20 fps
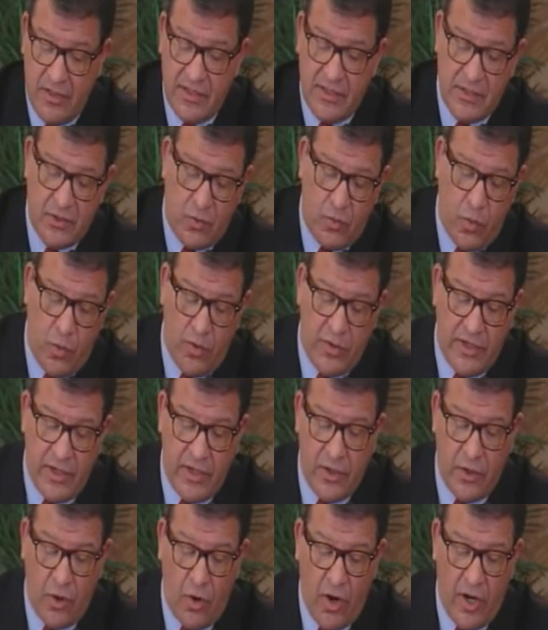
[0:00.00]
and it's quoted
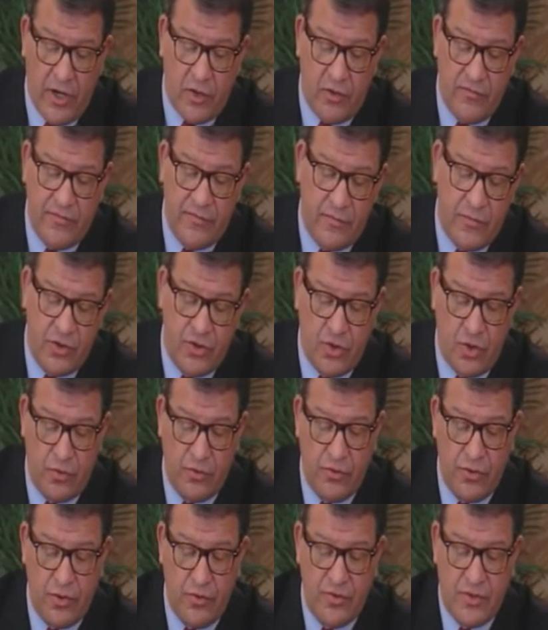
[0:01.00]
in an article from the
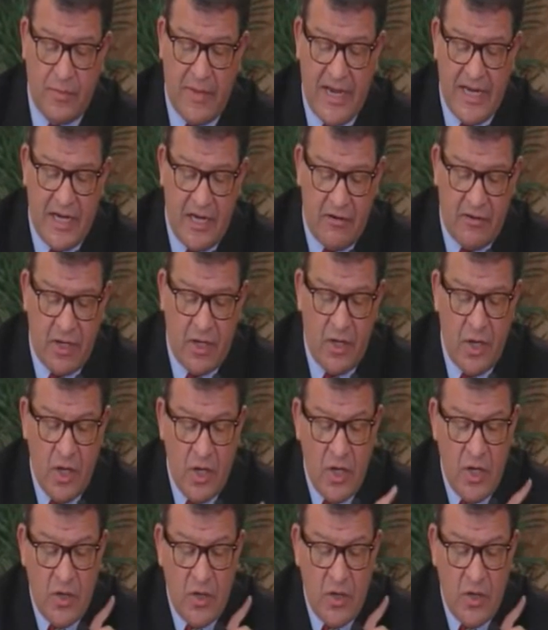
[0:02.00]
Journal News in my area,